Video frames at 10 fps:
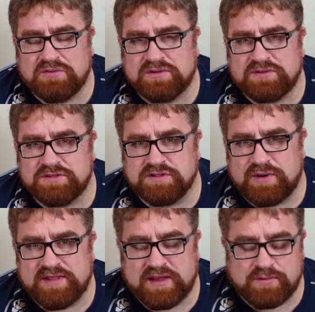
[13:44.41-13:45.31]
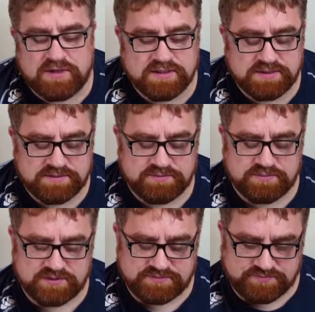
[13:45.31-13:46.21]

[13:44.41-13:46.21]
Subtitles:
because of the way they work. But